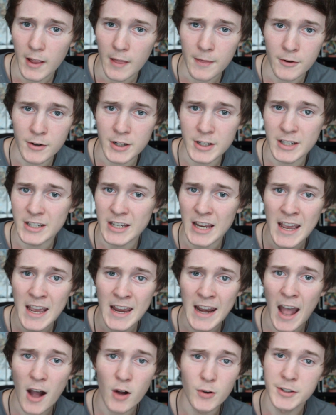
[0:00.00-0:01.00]
they're just
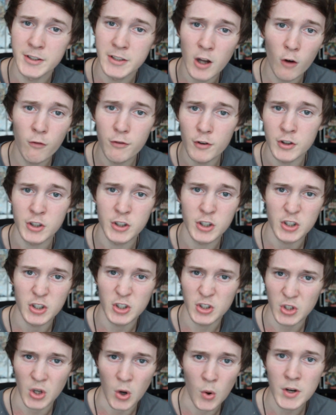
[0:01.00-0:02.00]
saying how selfish
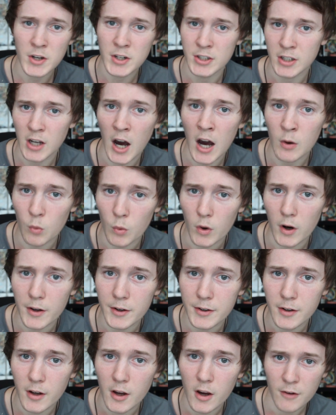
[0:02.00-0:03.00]
Tony Scott
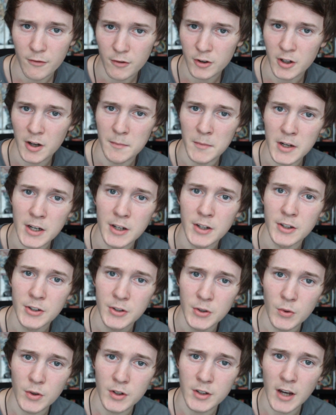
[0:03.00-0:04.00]
was for committing
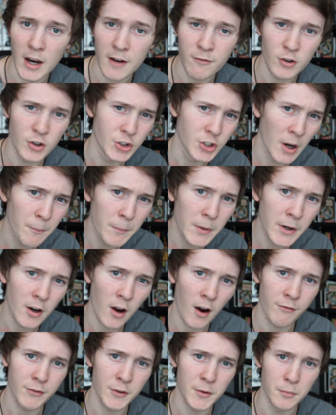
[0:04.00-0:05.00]
suicide, for jumping
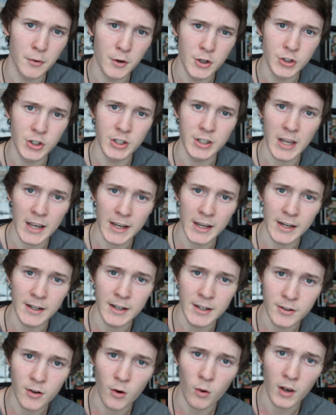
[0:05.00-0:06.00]
off the bridge and taking
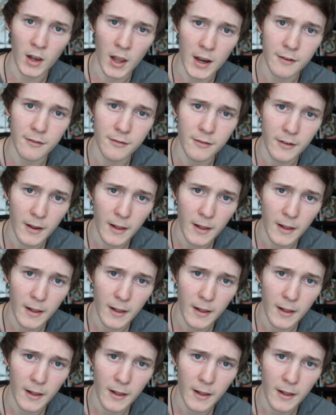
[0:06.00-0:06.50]
his own life.